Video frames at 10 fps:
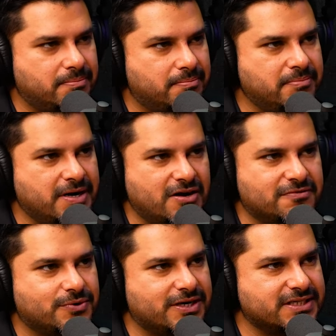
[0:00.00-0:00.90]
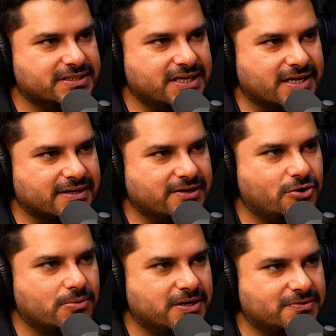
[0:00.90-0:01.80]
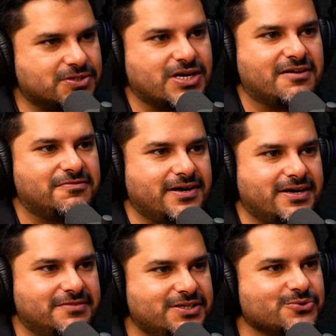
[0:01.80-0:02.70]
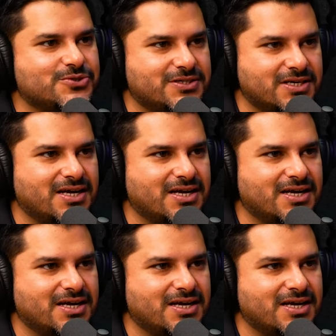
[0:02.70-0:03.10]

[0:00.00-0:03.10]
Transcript: middle of 2016, I think corporate was half our revenues.